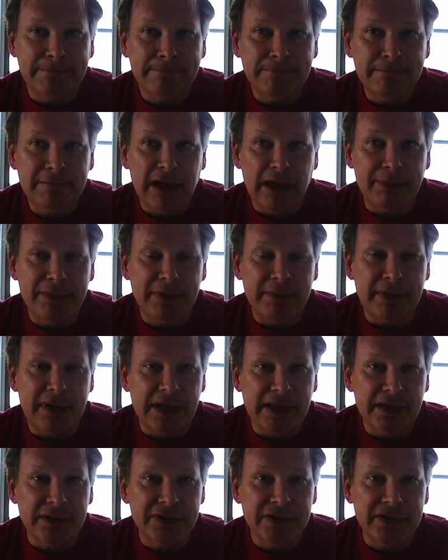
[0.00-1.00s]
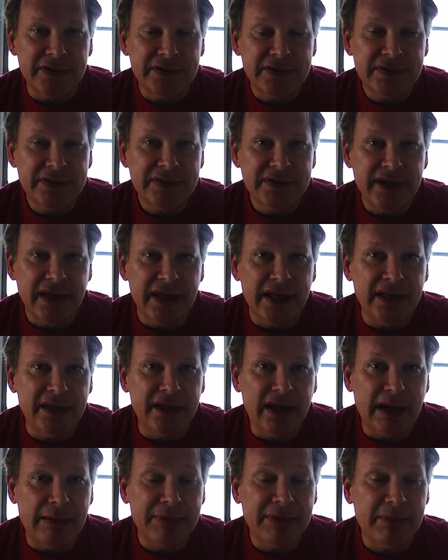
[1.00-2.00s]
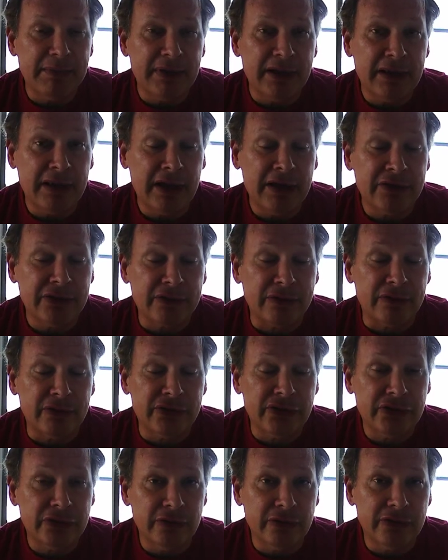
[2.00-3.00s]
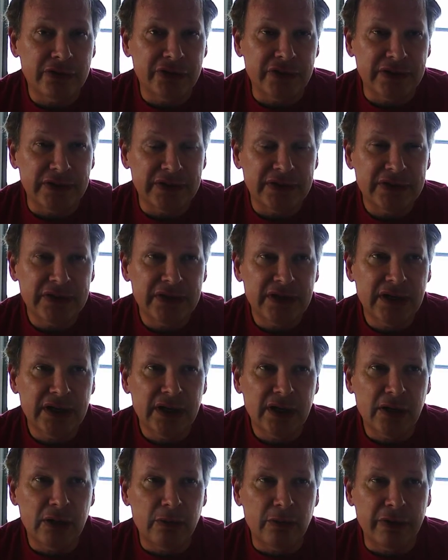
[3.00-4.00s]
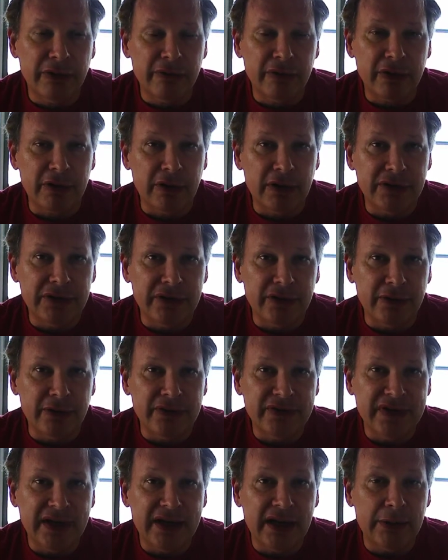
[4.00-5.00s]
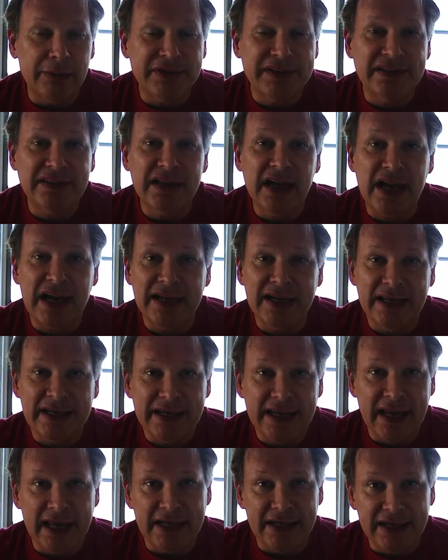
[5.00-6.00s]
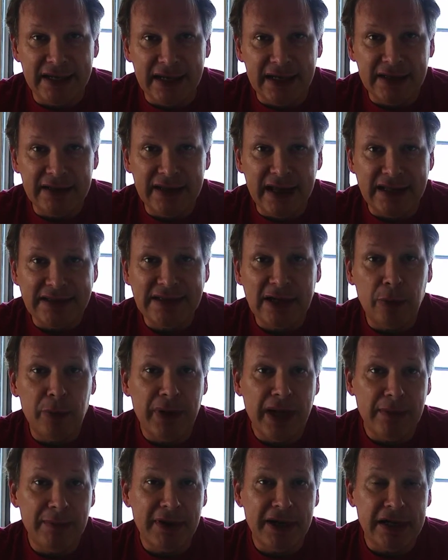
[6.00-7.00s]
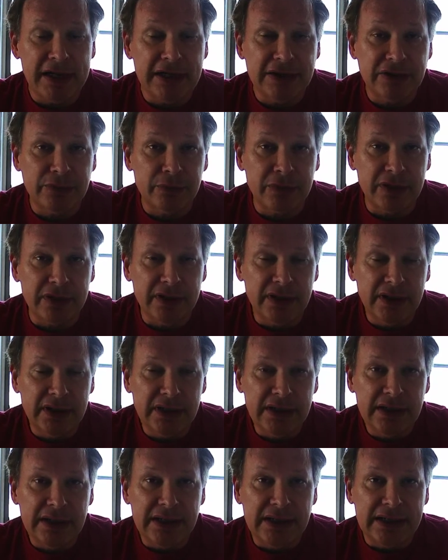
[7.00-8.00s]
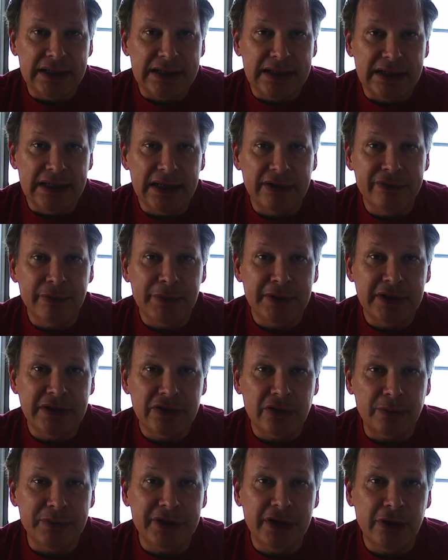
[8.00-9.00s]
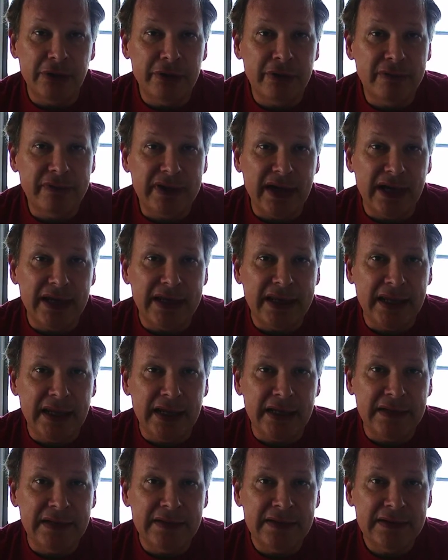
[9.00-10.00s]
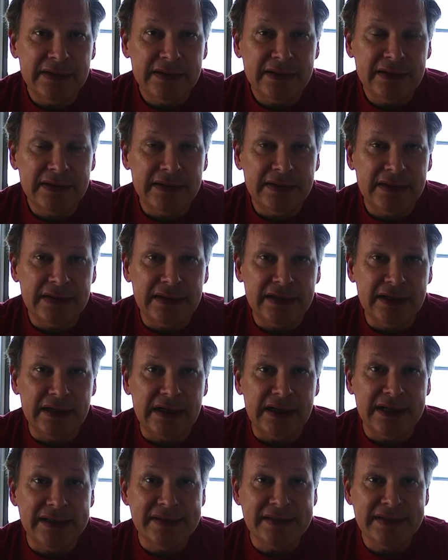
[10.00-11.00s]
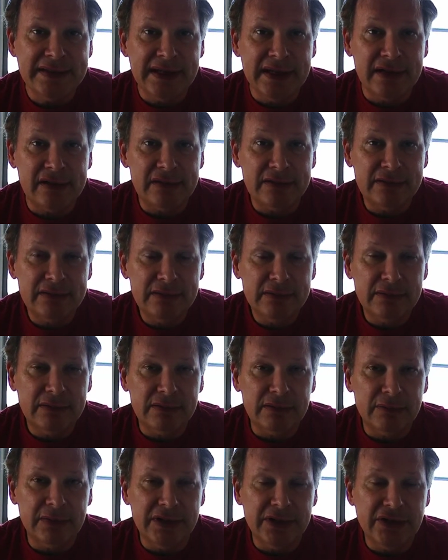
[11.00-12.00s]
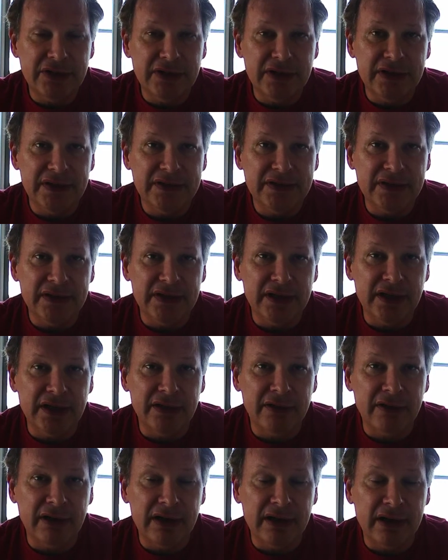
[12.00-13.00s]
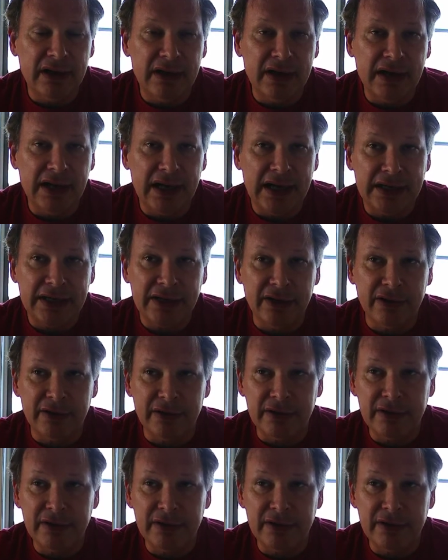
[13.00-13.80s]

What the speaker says: ophthalmologists and ophthalmological surgeons with regard to those, and I was not a candidate. That's how bad my eyes were. Everybody told me, no, you've got to get an ICL, which is an interocular